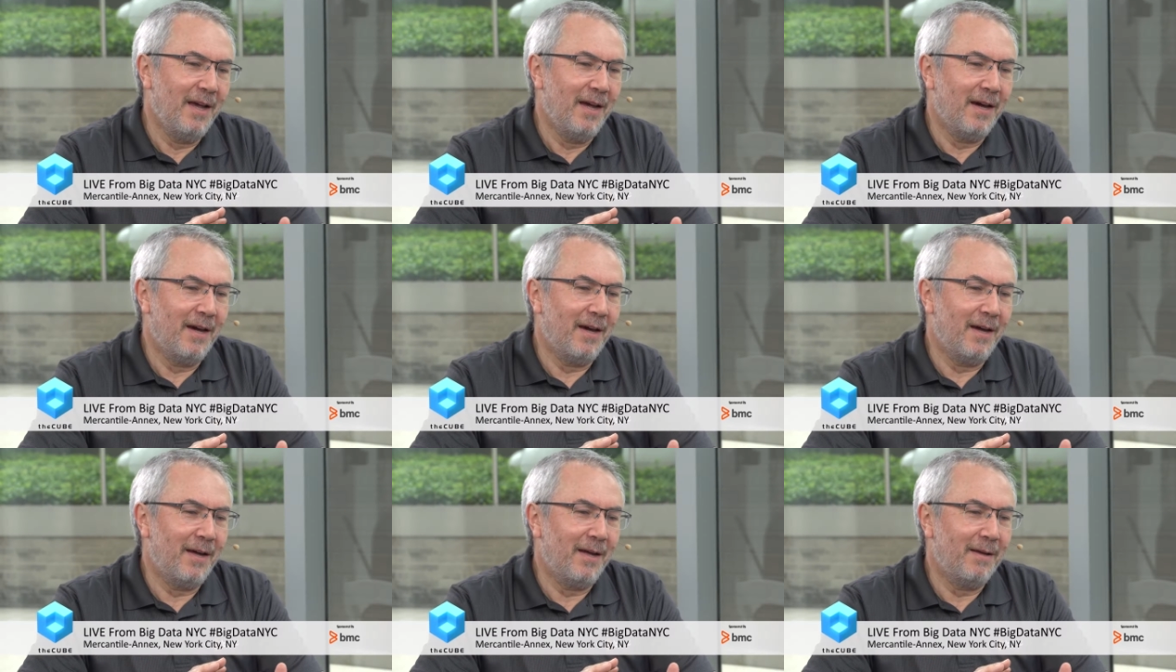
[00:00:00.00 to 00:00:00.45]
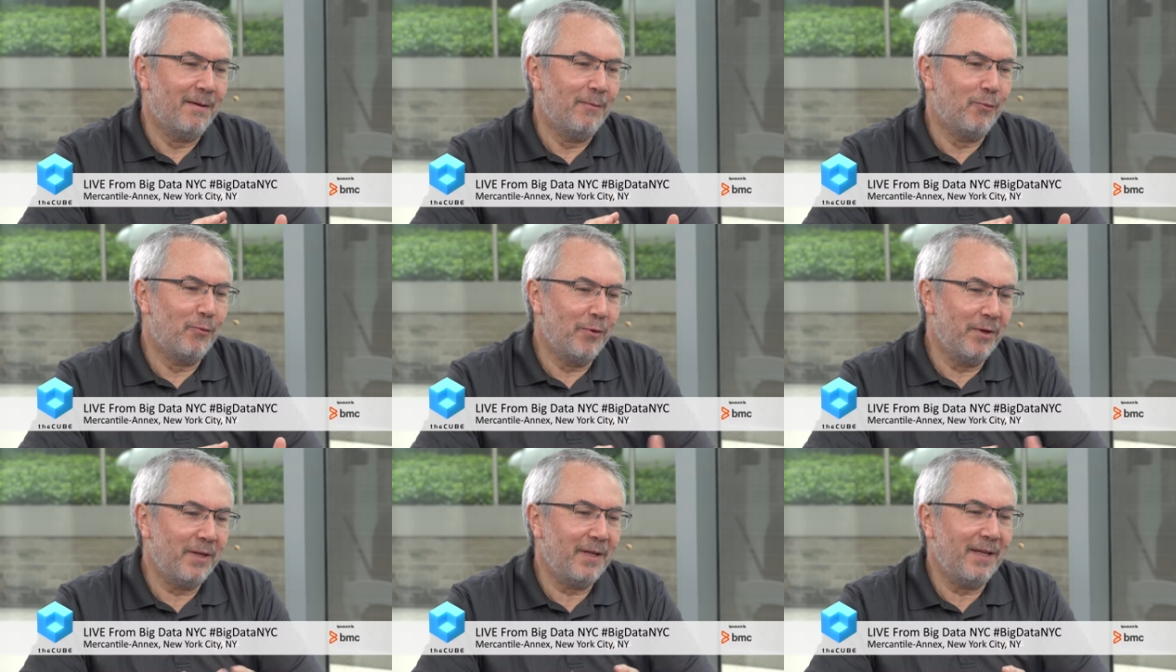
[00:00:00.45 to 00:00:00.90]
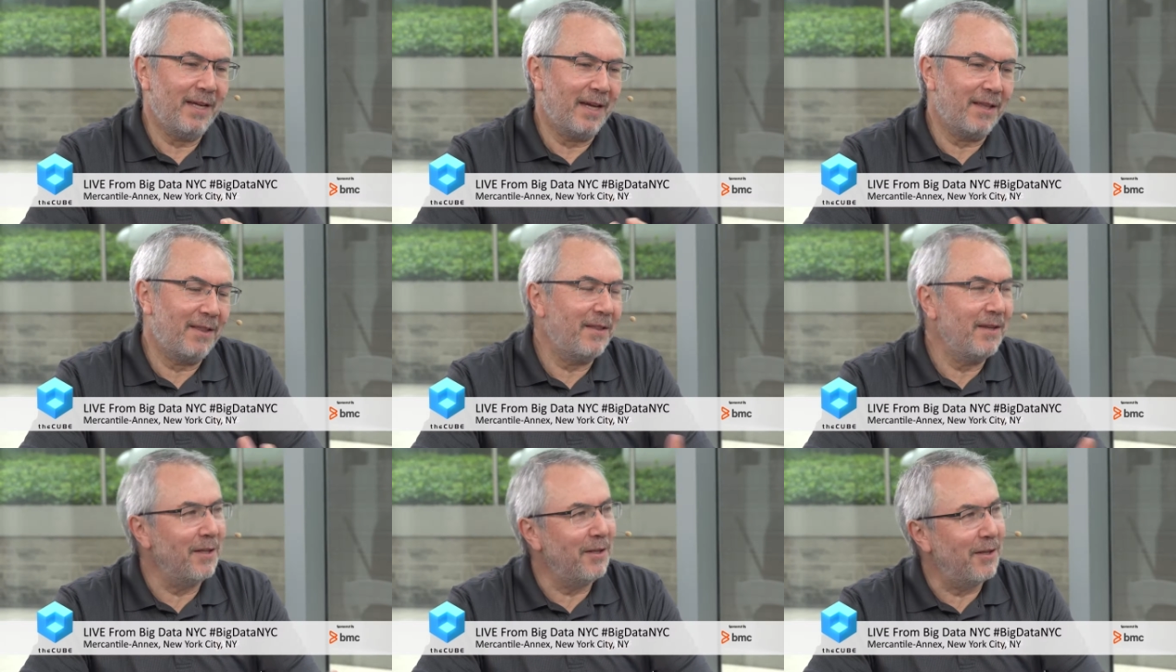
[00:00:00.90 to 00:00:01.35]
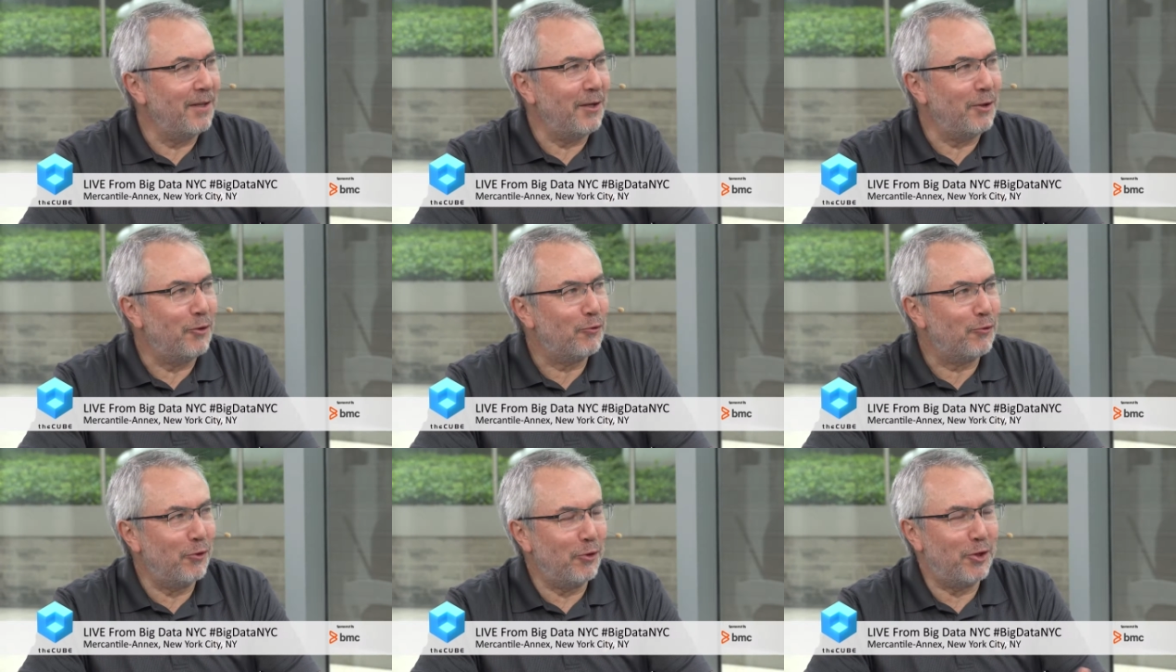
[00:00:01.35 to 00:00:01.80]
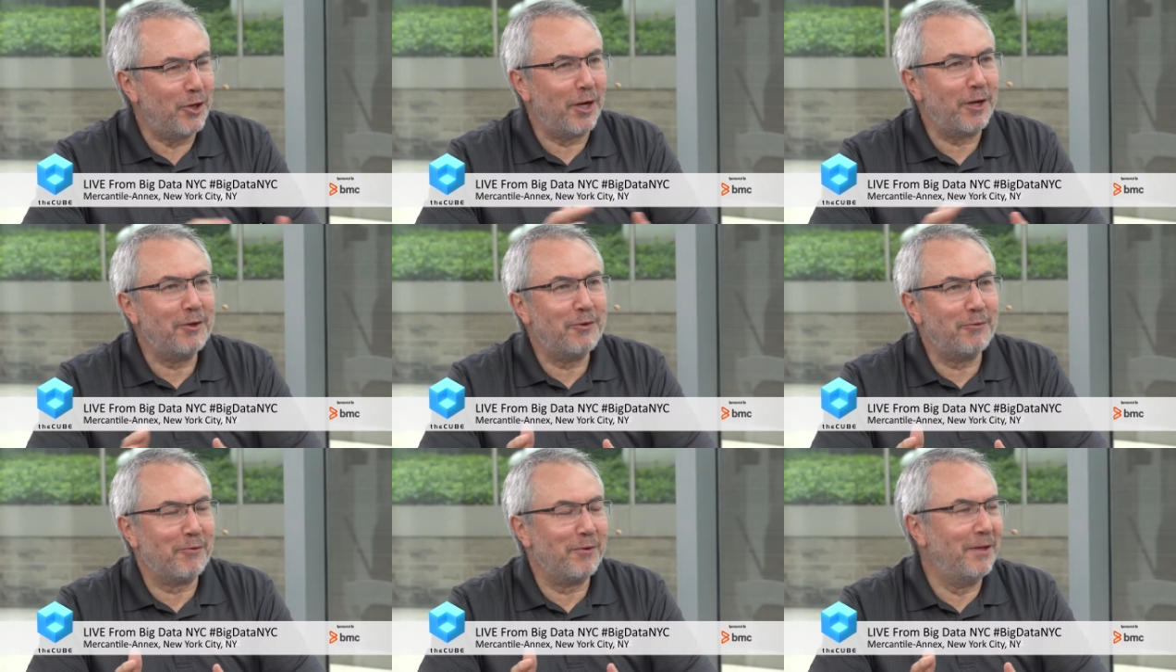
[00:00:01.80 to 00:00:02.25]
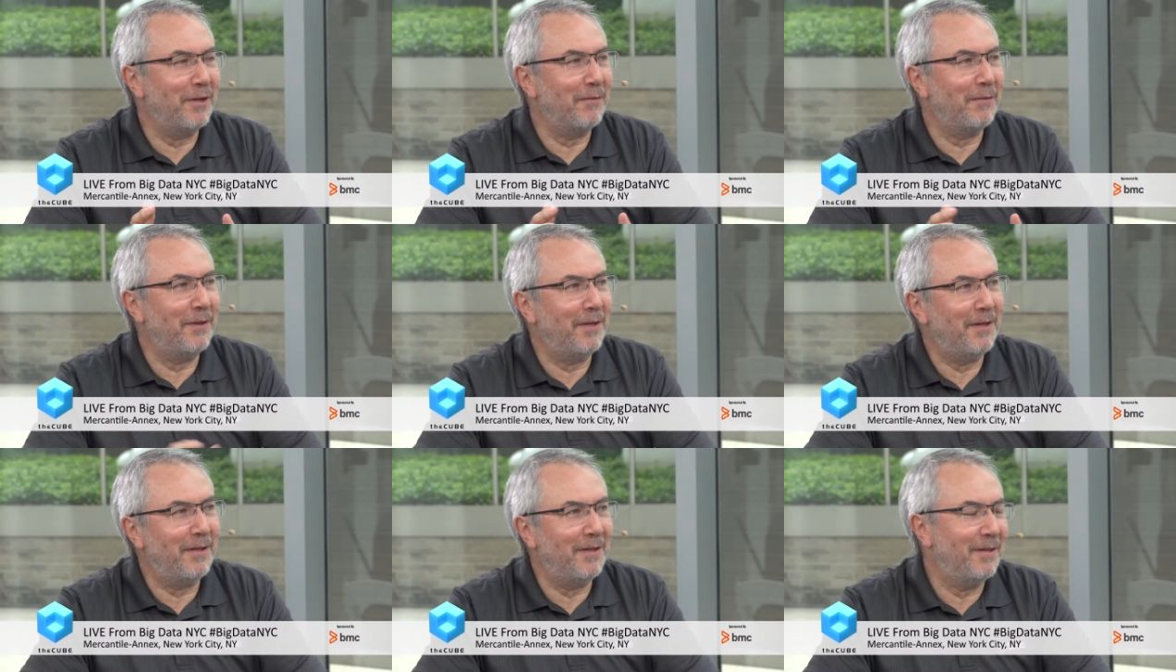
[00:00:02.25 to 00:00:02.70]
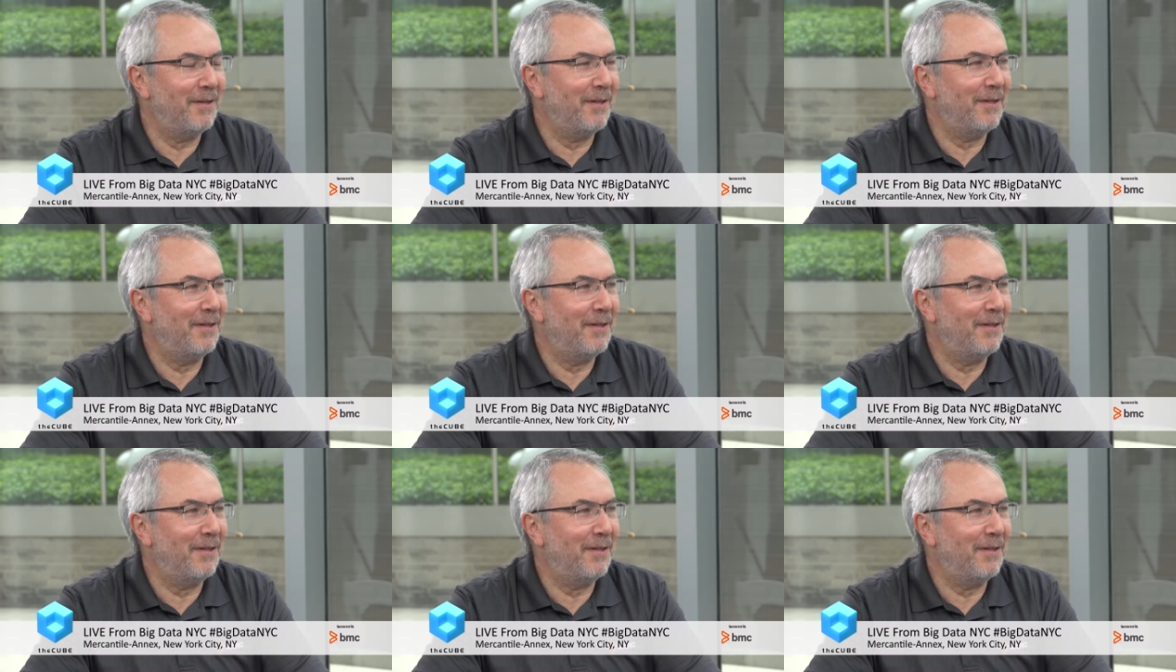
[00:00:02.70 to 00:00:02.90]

uh, really, I think the trajectory of the